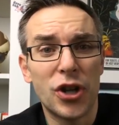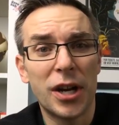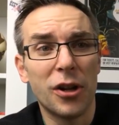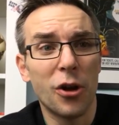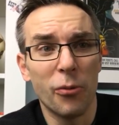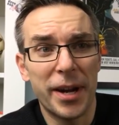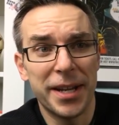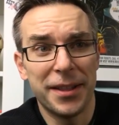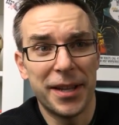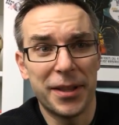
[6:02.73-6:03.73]
this channel
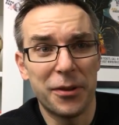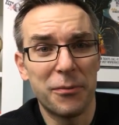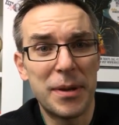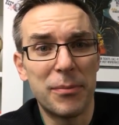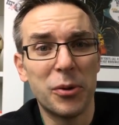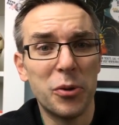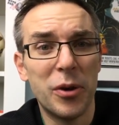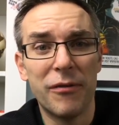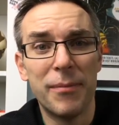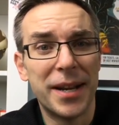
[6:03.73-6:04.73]
already. Like, there are people
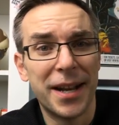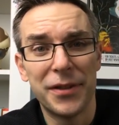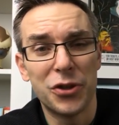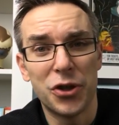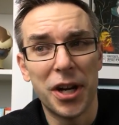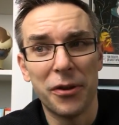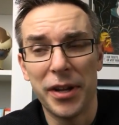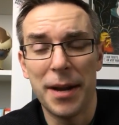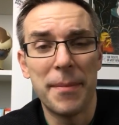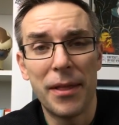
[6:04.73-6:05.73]
who have been on this
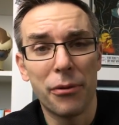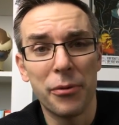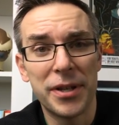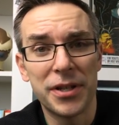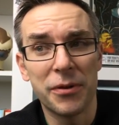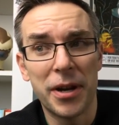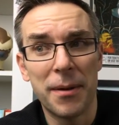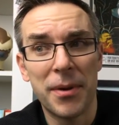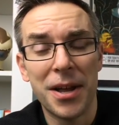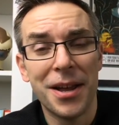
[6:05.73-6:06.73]
channel that I met through
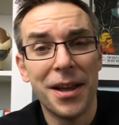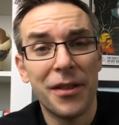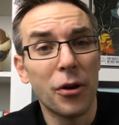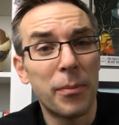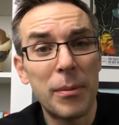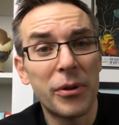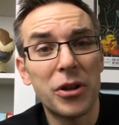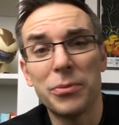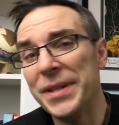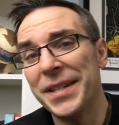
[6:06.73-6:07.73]
Instagram. There are people
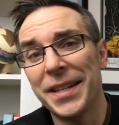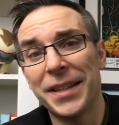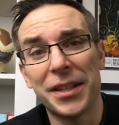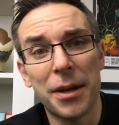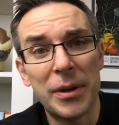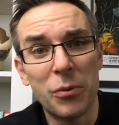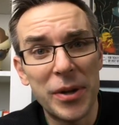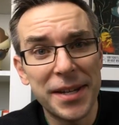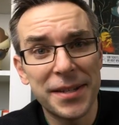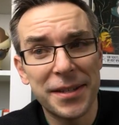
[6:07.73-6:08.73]
that you'll be seeing in the coming
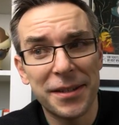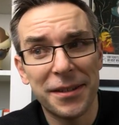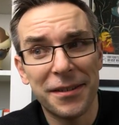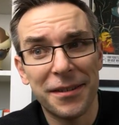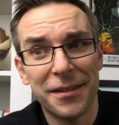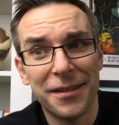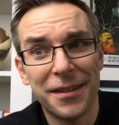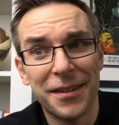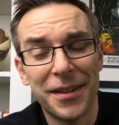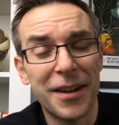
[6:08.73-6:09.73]
weeks
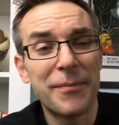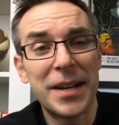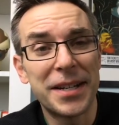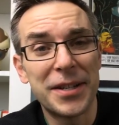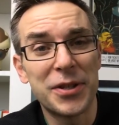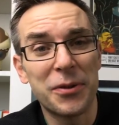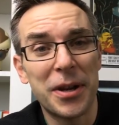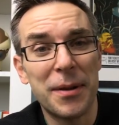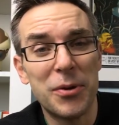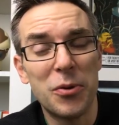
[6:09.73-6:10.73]
that I've met on
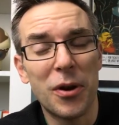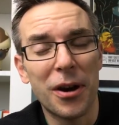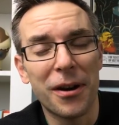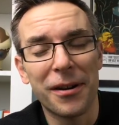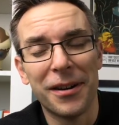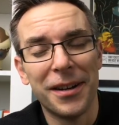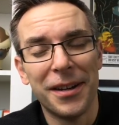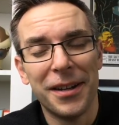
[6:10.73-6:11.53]
Instagram who are